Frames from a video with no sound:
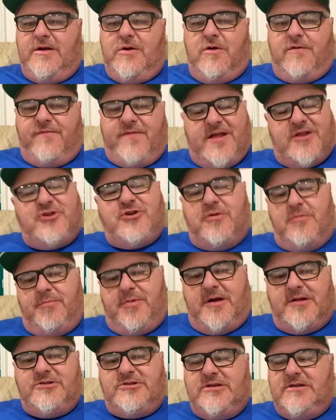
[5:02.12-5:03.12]
know, if that's your
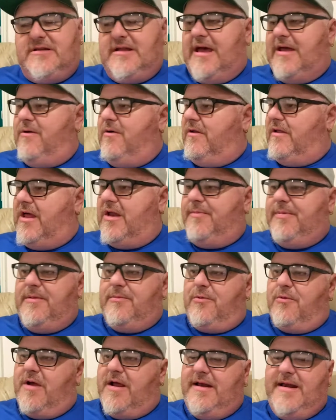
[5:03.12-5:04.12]
budget, I know a lot of
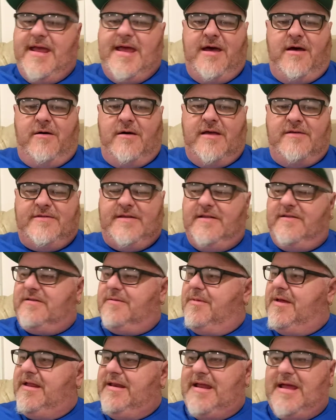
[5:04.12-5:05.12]
people right now. I've seen
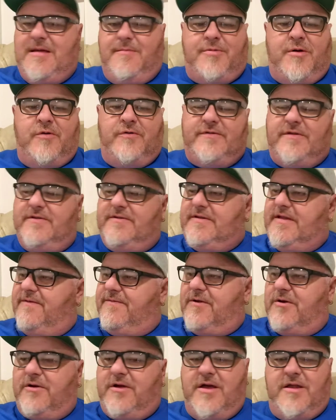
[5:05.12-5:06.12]
somebody today posting stuff
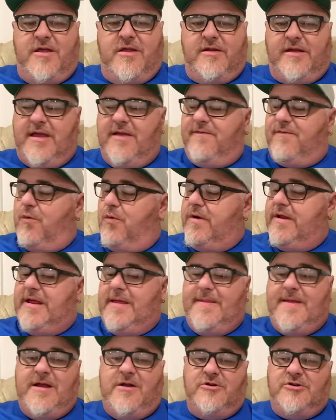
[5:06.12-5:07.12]
they're cutting on a K40
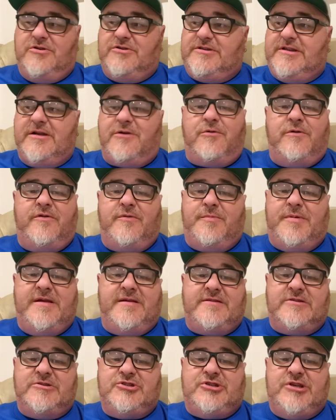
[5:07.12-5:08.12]
and they're just tickled as
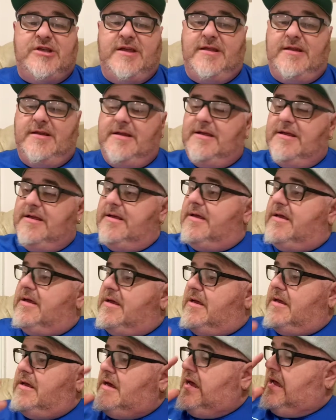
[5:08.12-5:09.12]
pigs and shit.
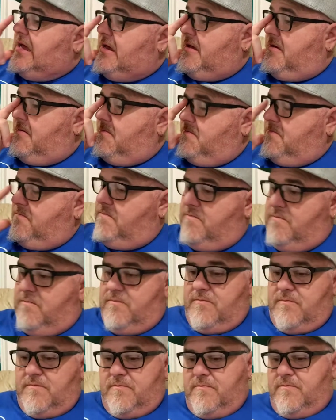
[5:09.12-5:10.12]

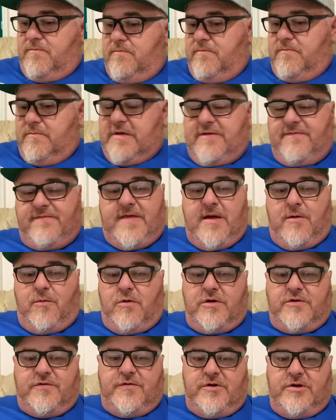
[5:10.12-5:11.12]
If that
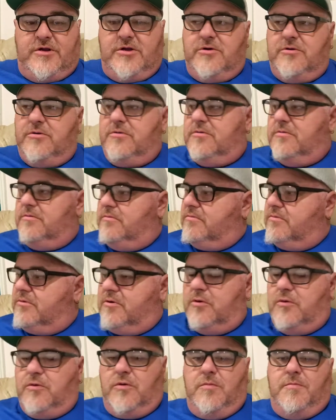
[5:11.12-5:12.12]
works for you,
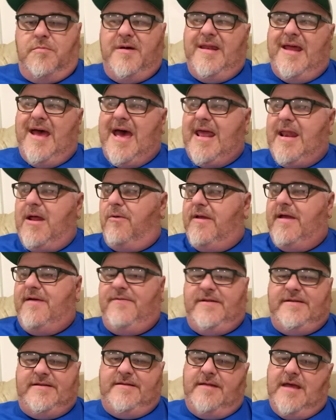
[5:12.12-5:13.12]
cool. But I don't
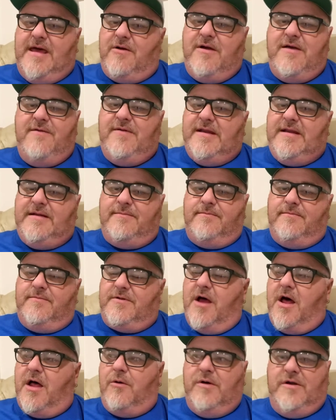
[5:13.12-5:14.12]
have any
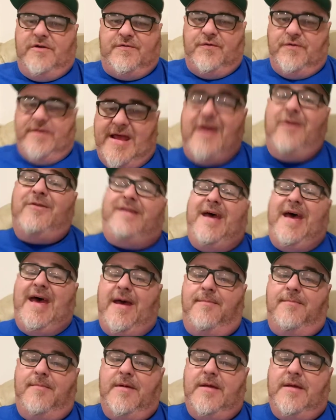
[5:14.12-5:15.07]
tolerance for downtime.